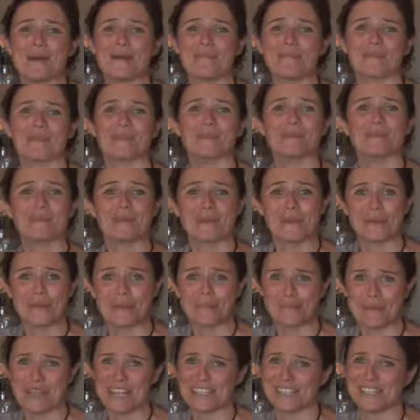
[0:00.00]
home with a
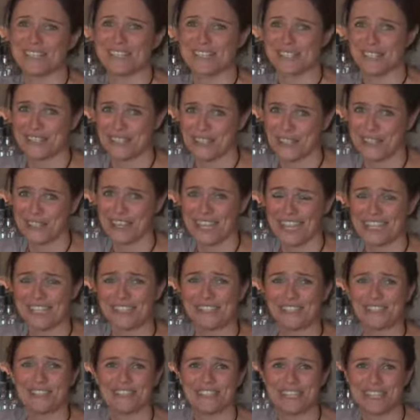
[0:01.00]
burning passion to
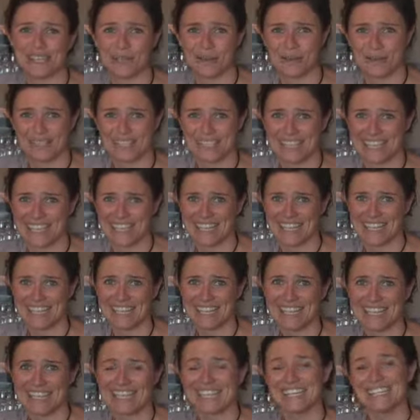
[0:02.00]
showcase New Zealand cuisine.
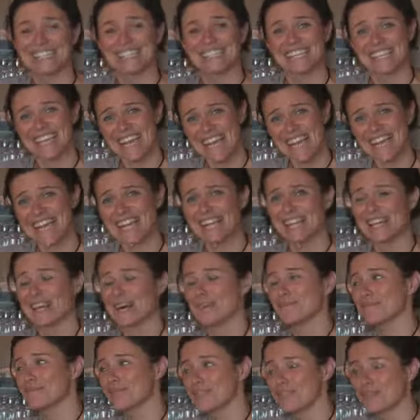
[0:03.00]
Today,
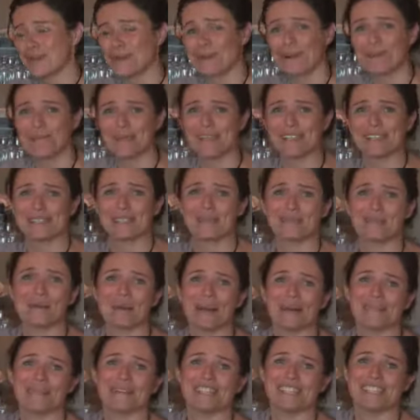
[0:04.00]
I'm sure I'll be
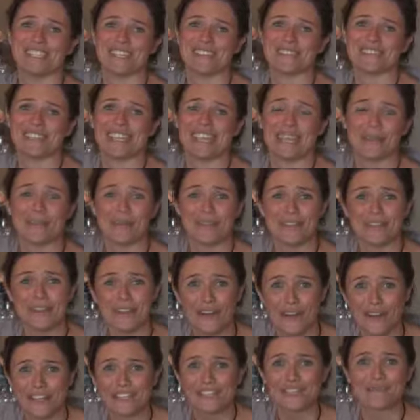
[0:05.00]
inspired by Geoff's Kiwi
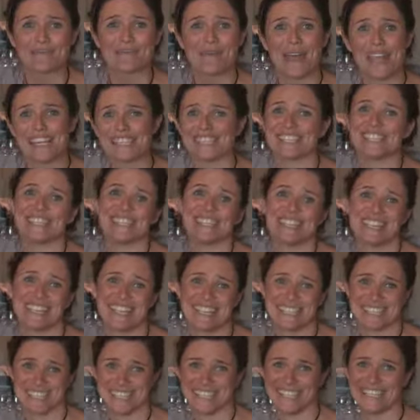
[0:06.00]
knowledge and passion in the
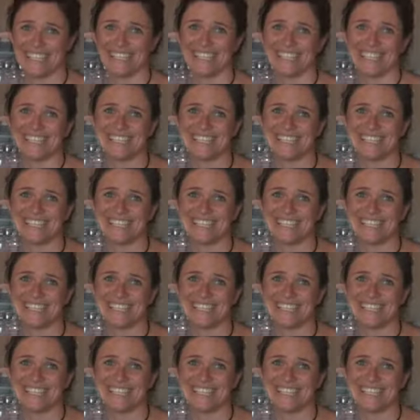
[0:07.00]
kitchen.